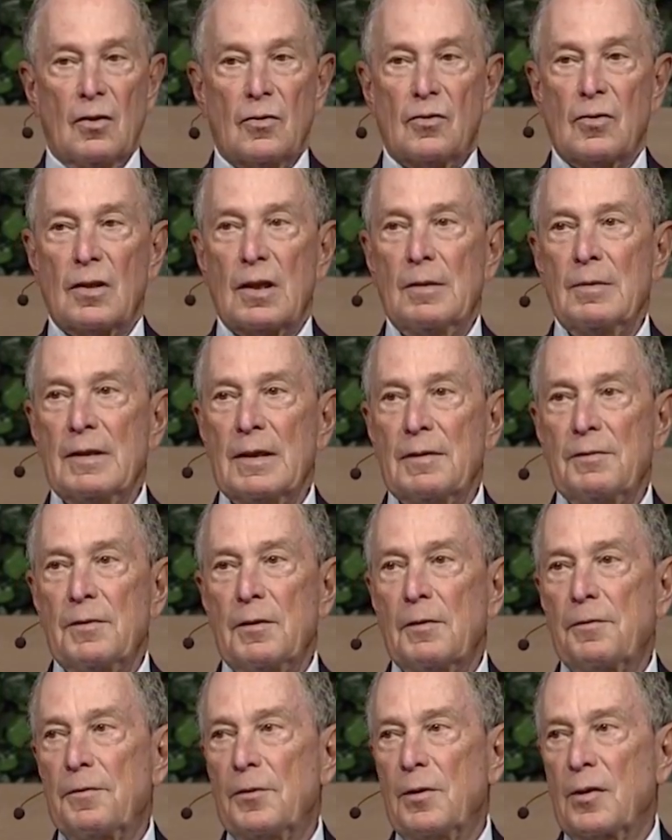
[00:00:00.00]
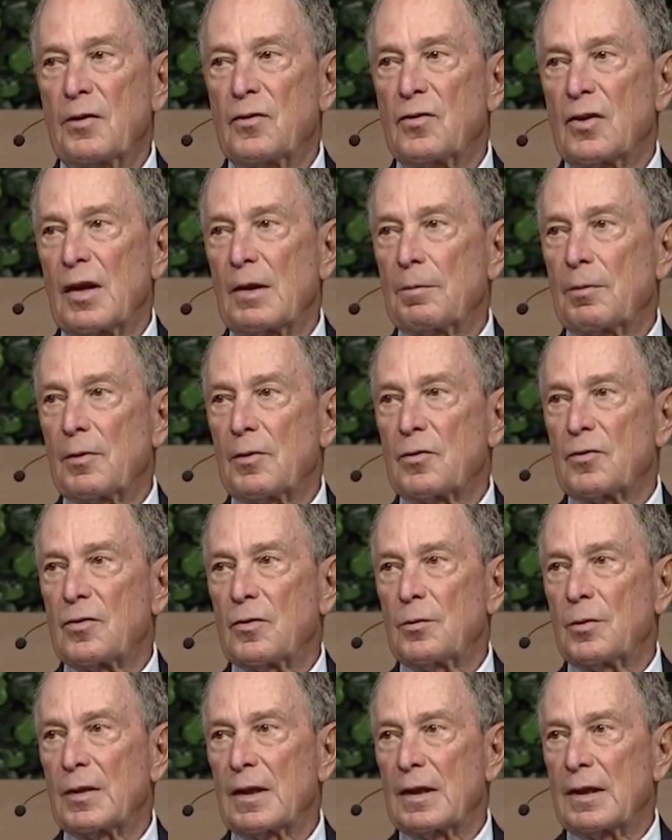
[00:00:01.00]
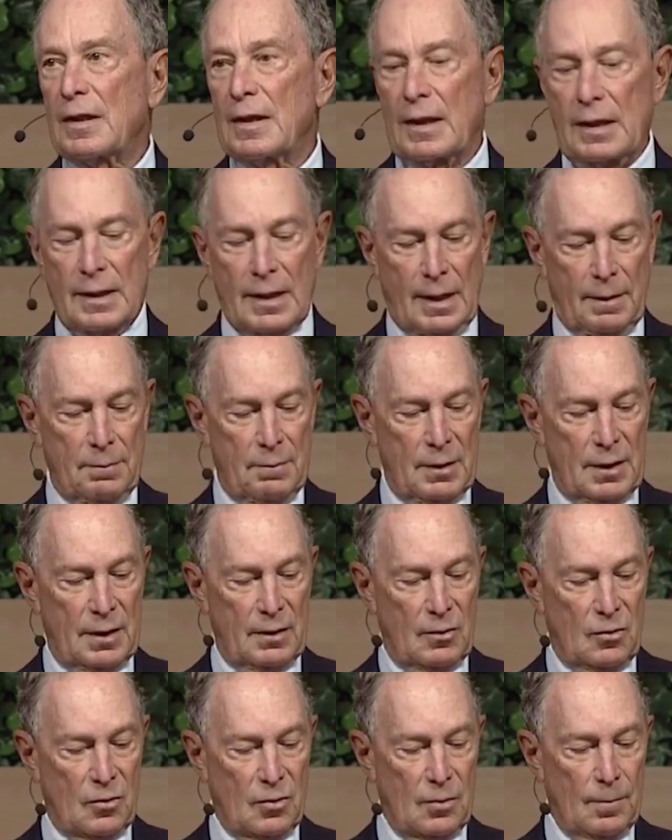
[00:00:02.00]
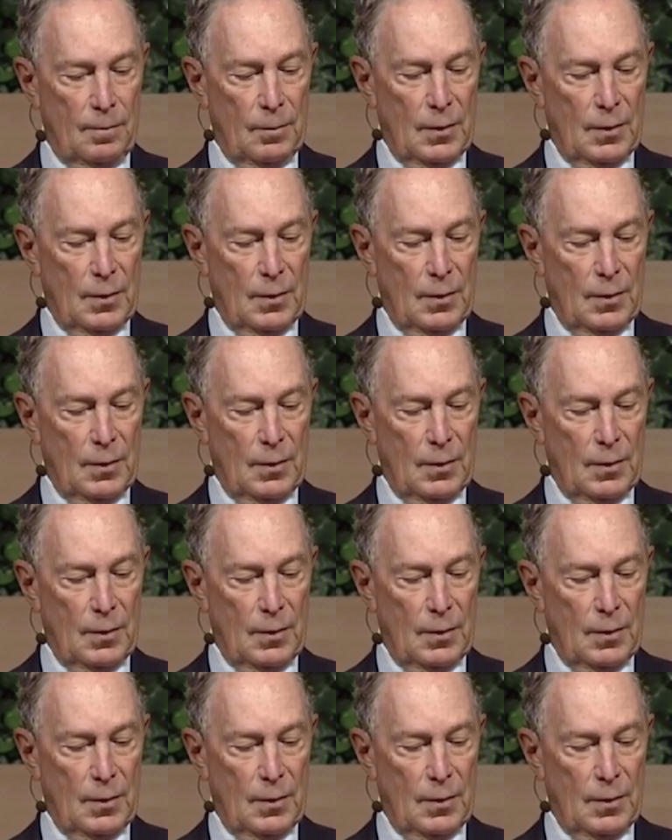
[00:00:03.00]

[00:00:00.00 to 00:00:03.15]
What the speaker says: So let me give you a few examples of what I think that means.